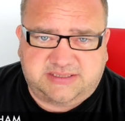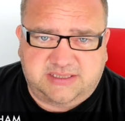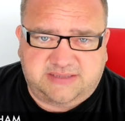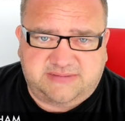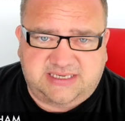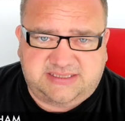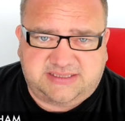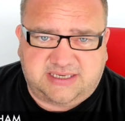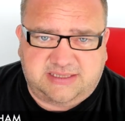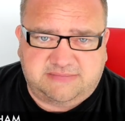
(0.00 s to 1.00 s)
turn up nice
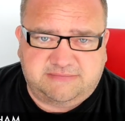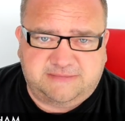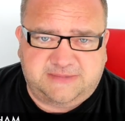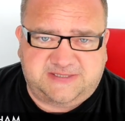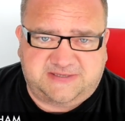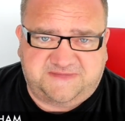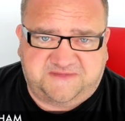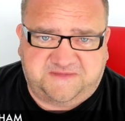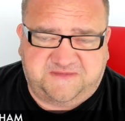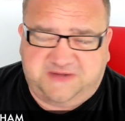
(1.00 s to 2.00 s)
again, mother.
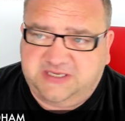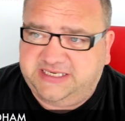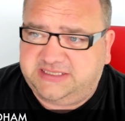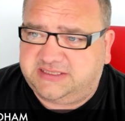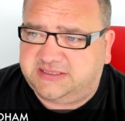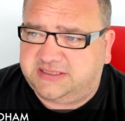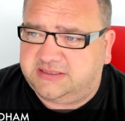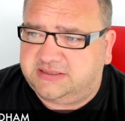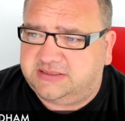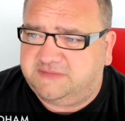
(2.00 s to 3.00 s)
it's
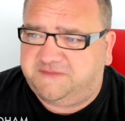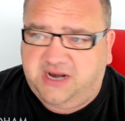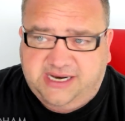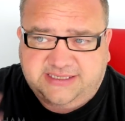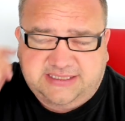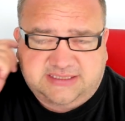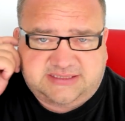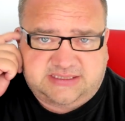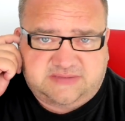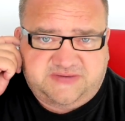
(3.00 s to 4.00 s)
uh, Friday, the
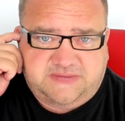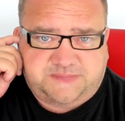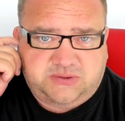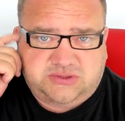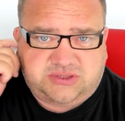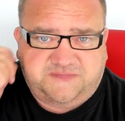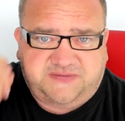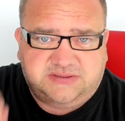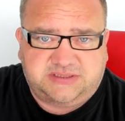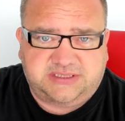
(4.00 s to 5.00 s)
6th of April
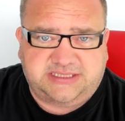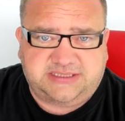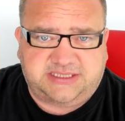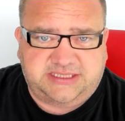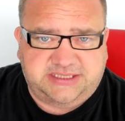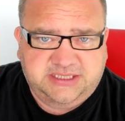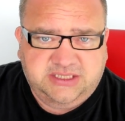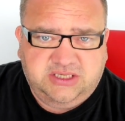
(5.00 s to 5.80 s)
2018,